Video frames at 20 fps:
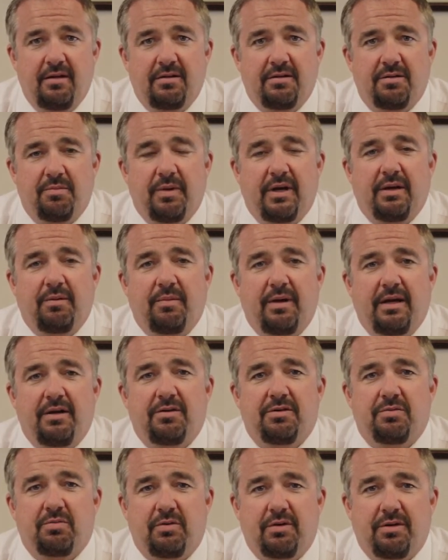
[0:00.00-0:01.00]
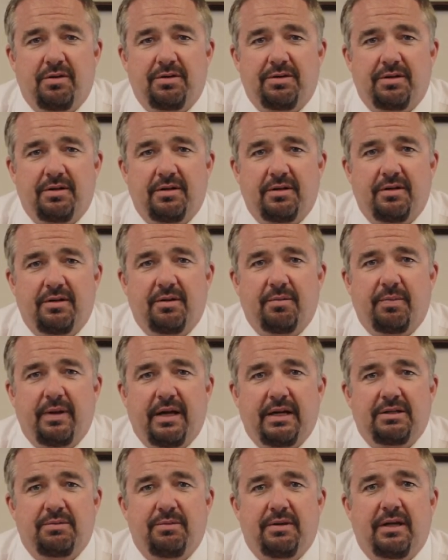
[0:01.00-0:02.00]
To make matters worse, the
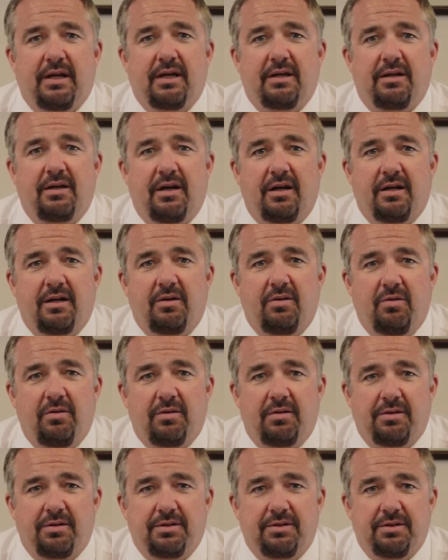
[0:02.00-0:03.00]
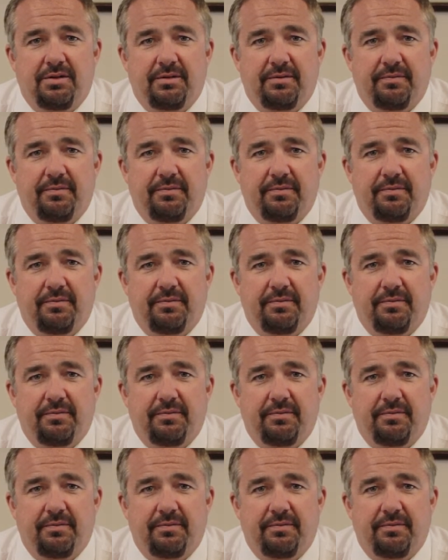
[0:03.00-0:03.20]
banks began cutting corners.